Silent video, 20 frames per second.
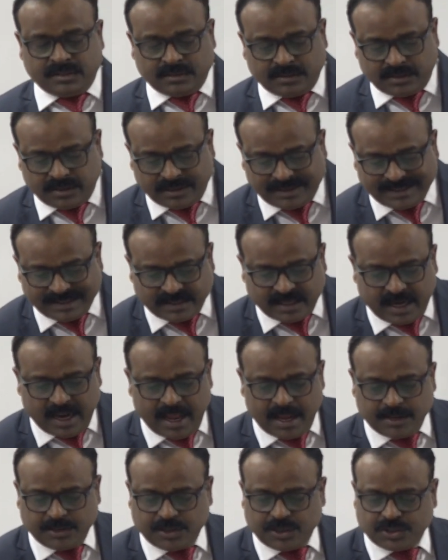
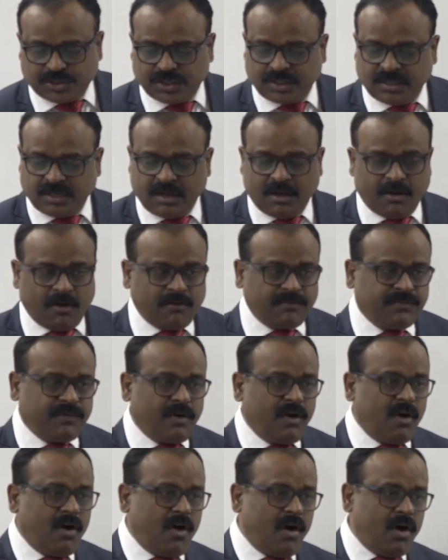digitalization of
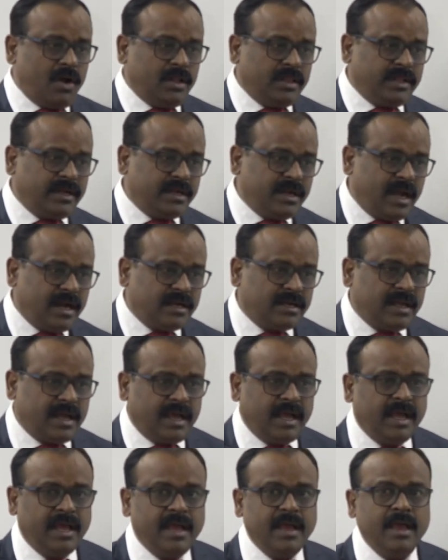all the
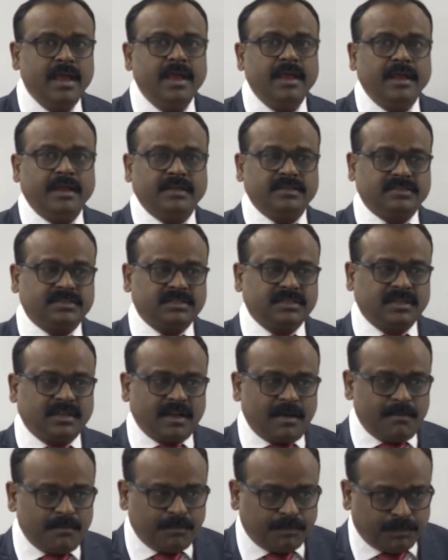data is
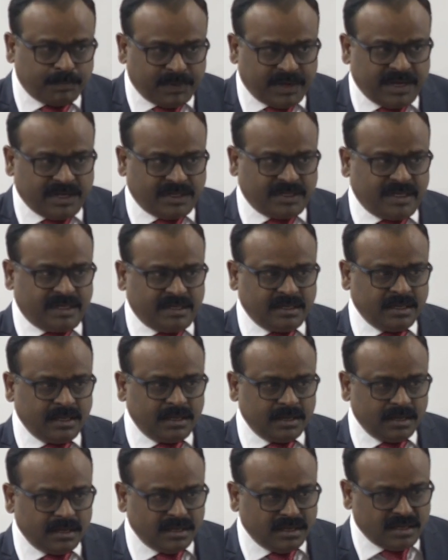completed
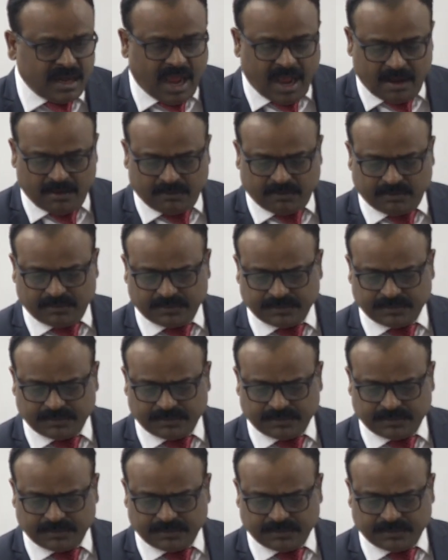now.